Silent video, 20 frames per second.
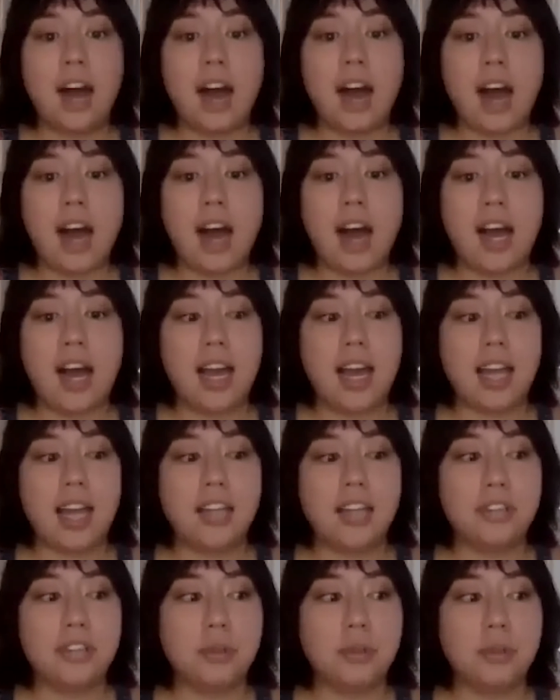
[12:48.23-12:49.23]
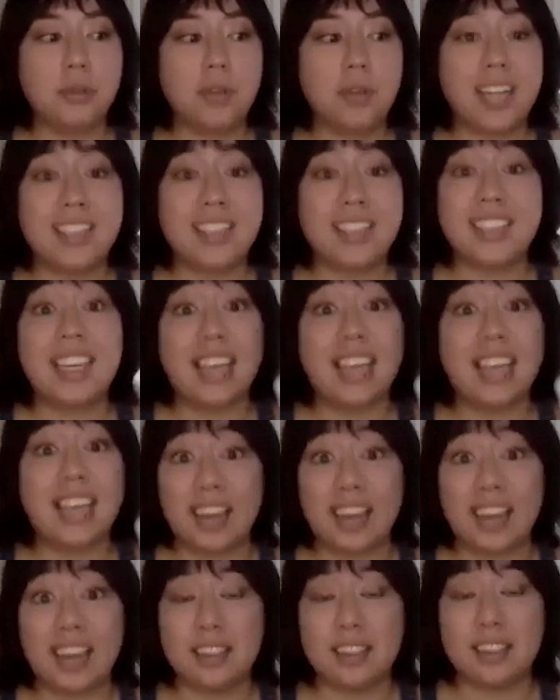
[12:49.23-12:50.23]
I do like to
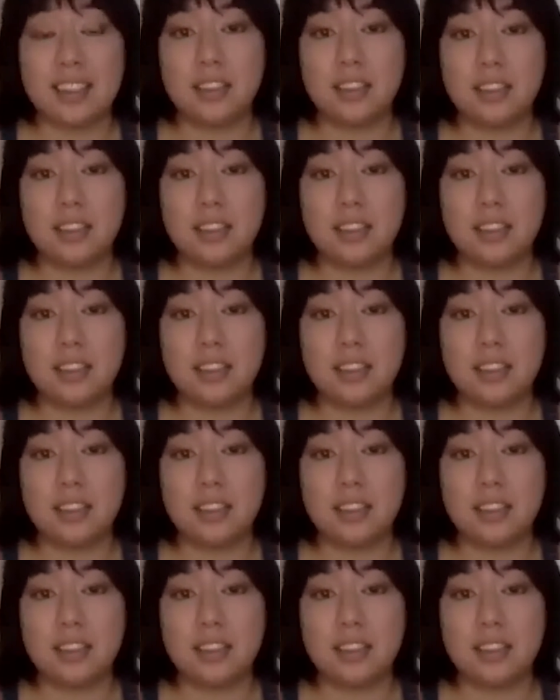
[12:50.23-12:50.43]
guess.